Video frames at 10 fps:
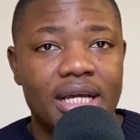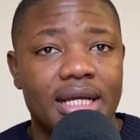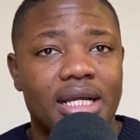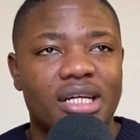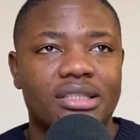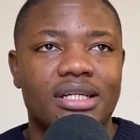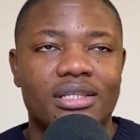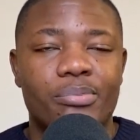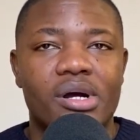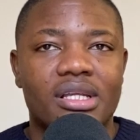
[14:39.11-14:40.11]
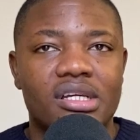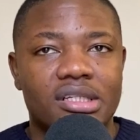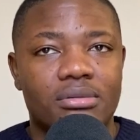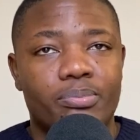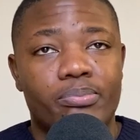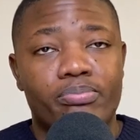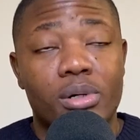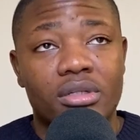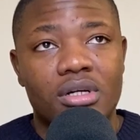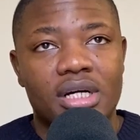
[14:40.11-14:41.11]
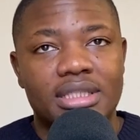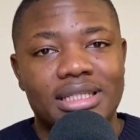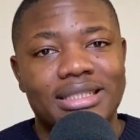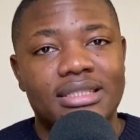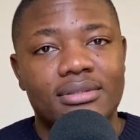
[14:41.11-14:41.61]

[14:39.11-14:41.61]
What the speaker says: Now, I started the podcast in